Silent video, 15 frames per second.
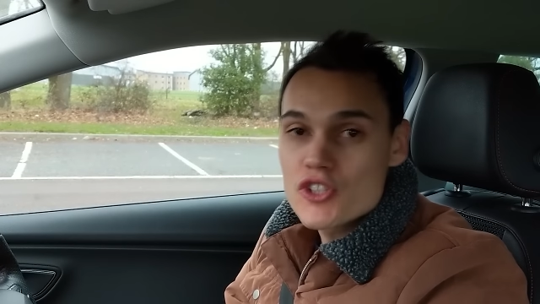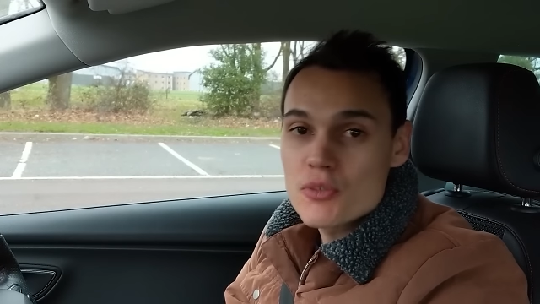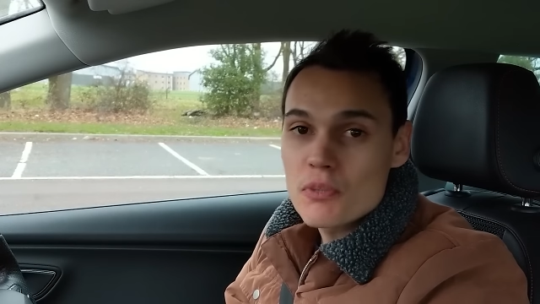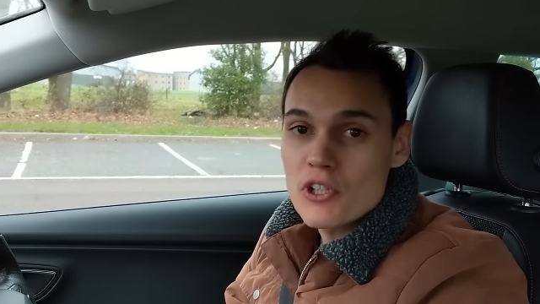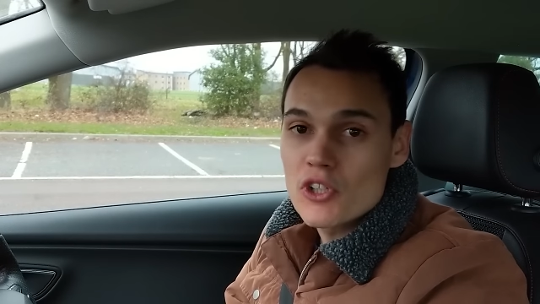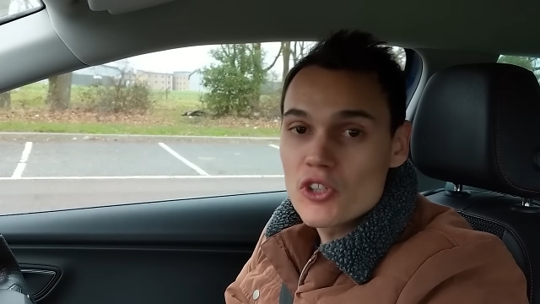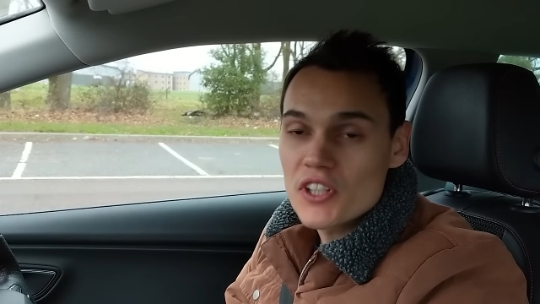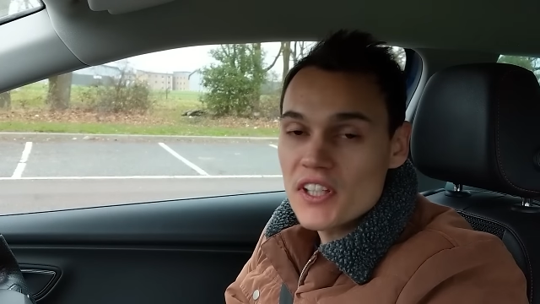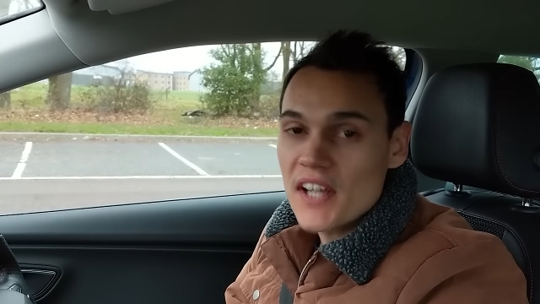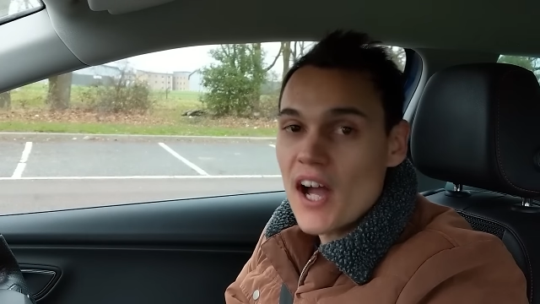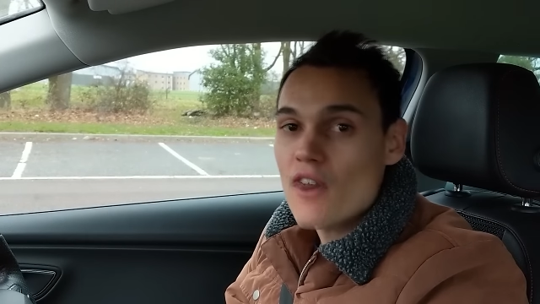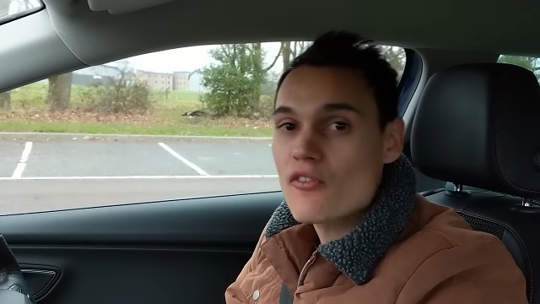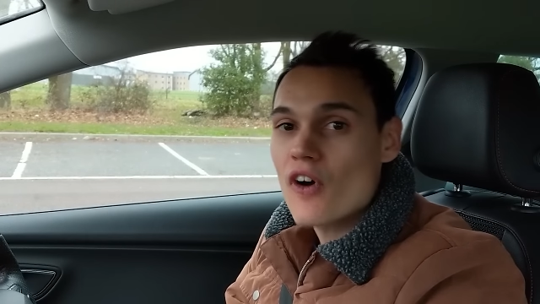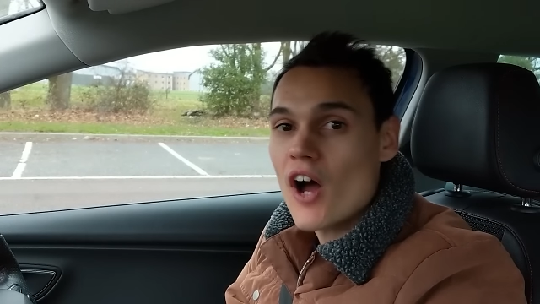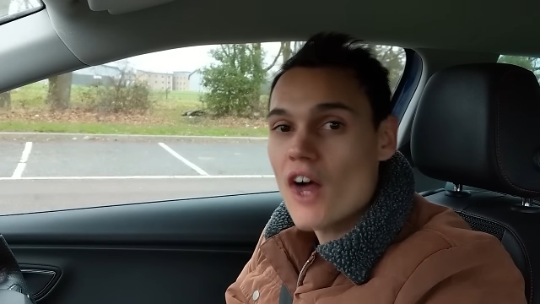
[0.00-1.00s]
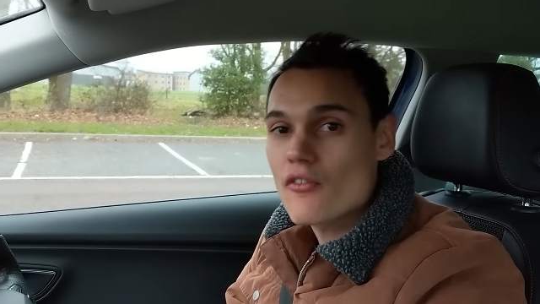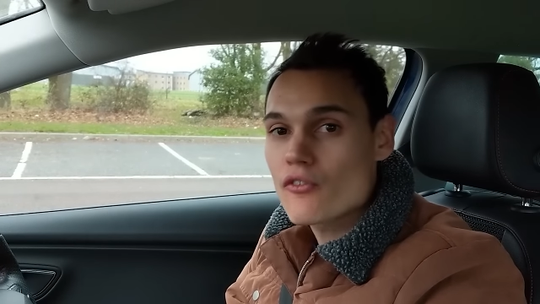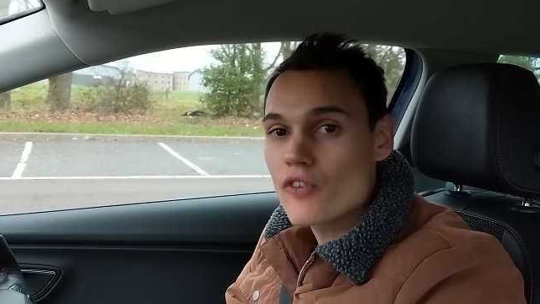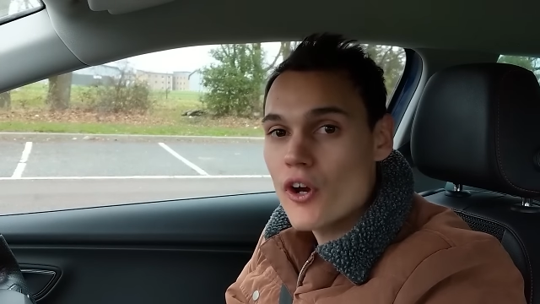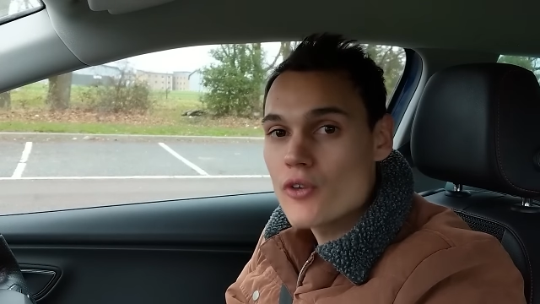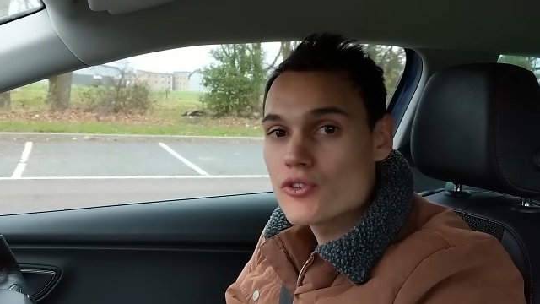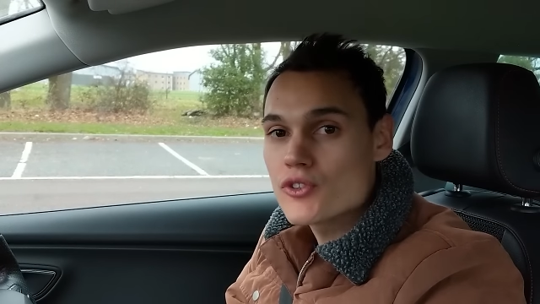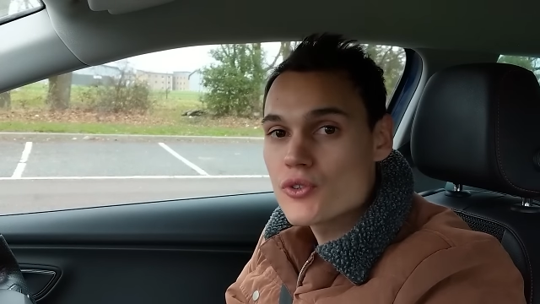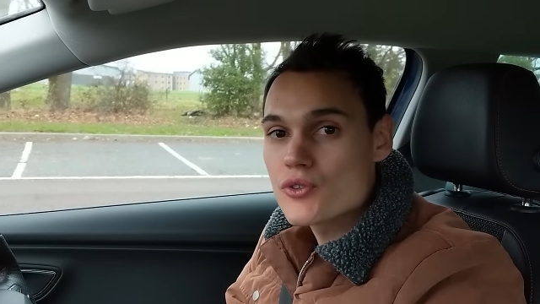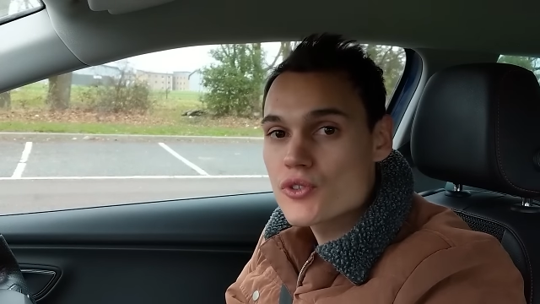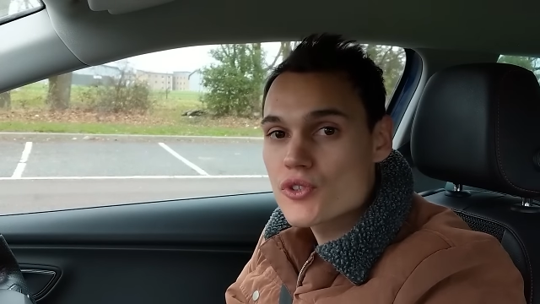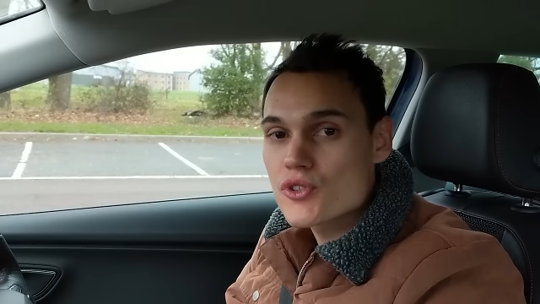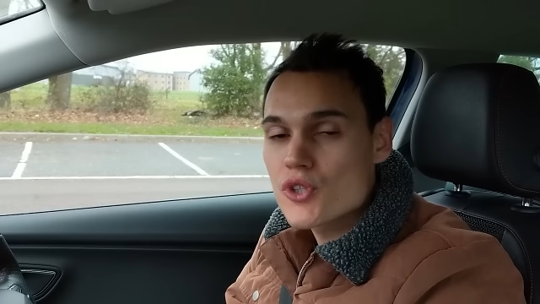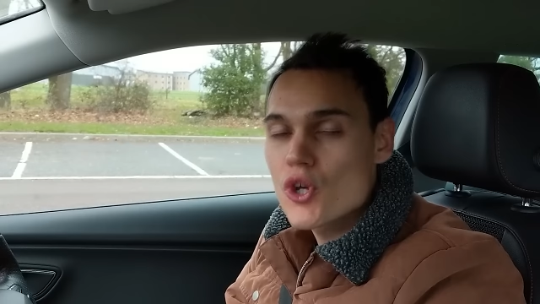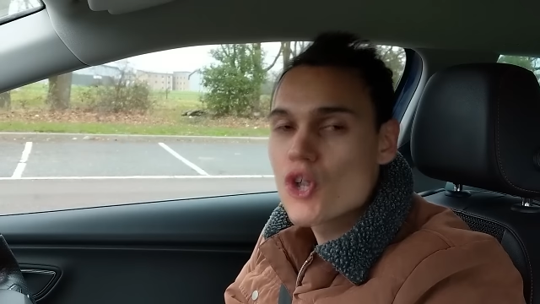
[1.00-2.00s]
to be looking out for other road
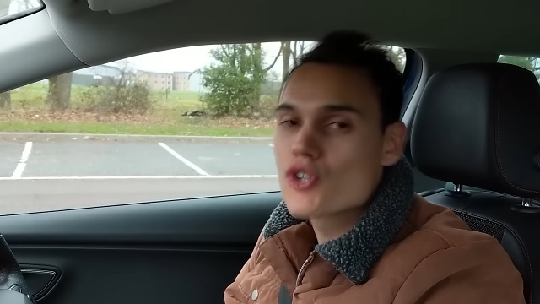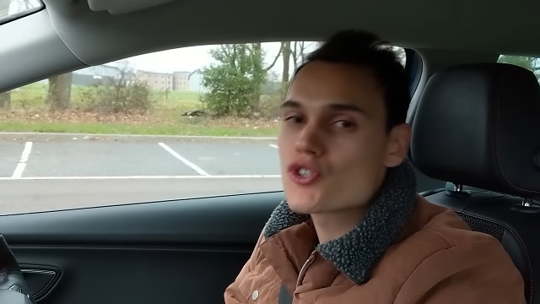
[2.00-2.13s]
users